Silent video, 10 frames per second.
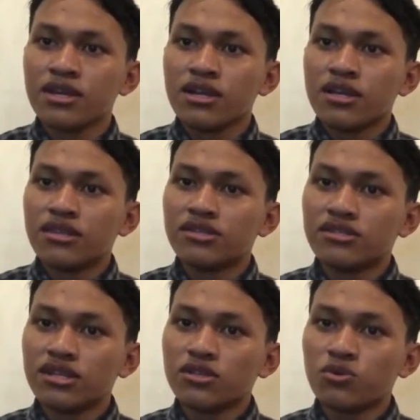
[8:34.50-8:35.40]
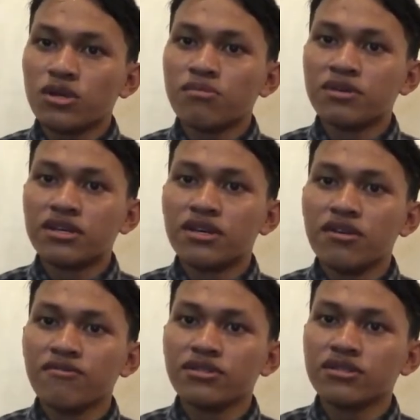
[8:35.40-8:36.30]
The sheet will be
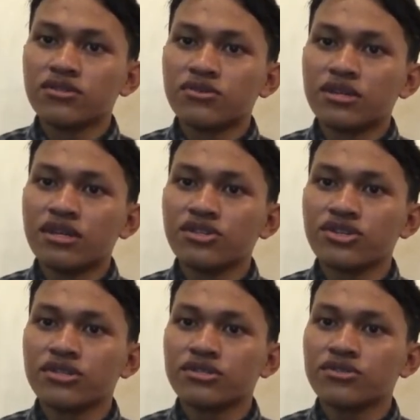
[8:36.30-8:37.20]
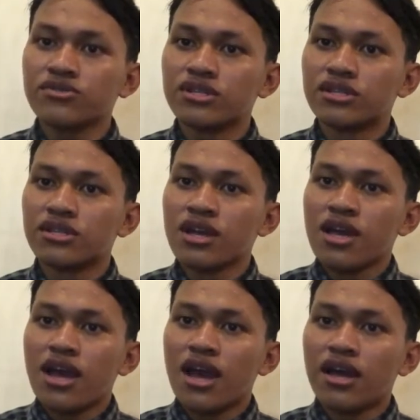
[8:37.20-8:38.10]
given to each student
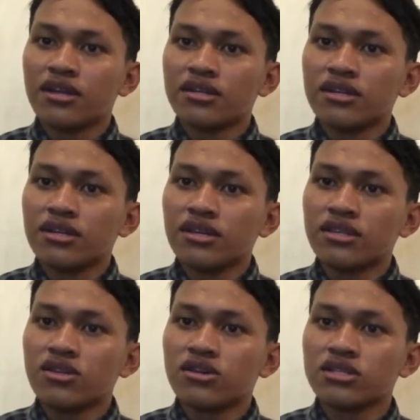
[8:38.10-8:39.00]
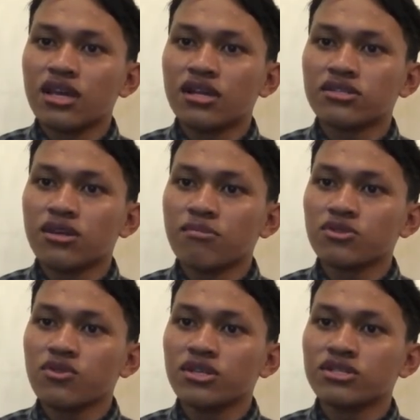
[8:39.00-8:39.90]
and it contains some
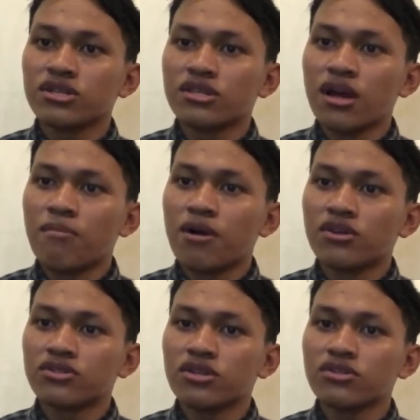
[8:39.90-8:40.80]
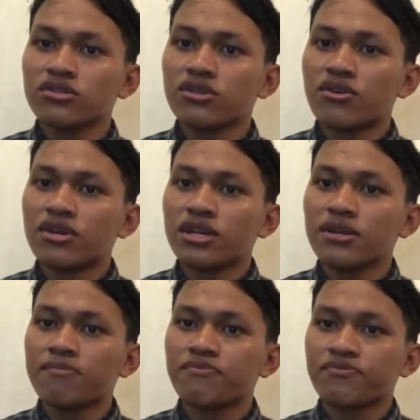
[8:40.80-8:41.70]
questions about short story
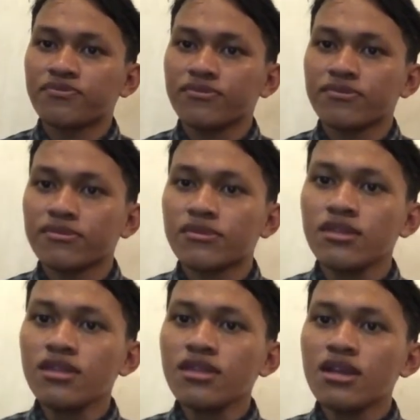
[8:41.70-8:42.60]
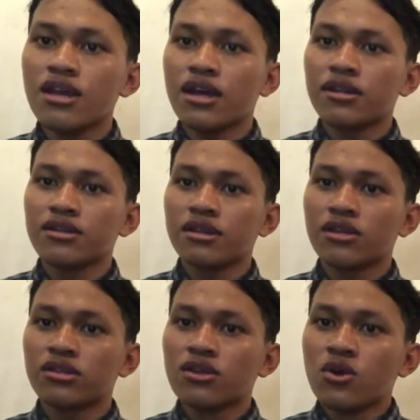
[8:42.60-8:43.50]
and
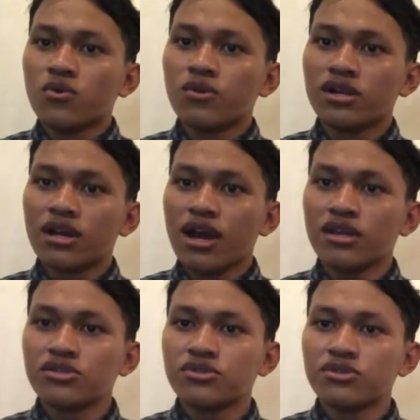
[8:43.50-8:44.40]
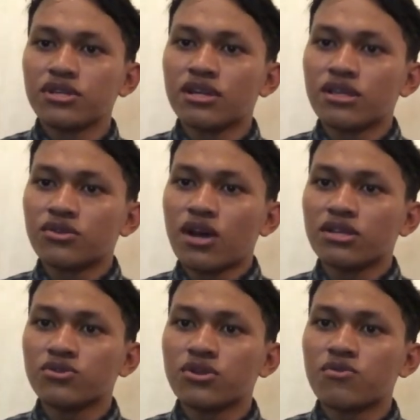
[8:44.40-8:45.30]
that will guide students to
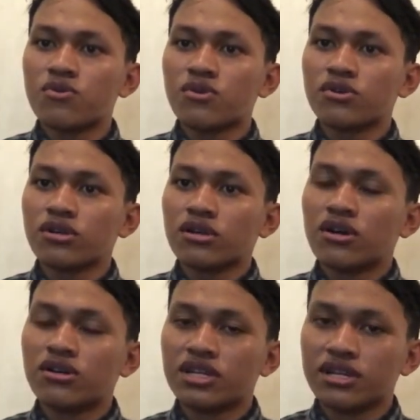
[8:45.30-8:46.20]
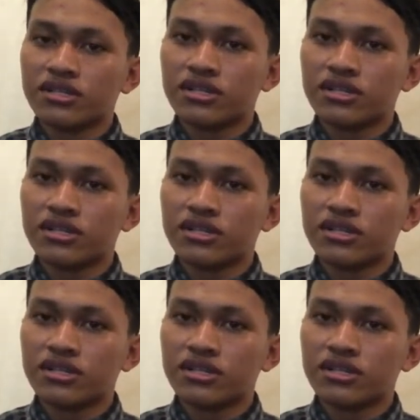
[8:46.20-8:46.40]
answer work on it.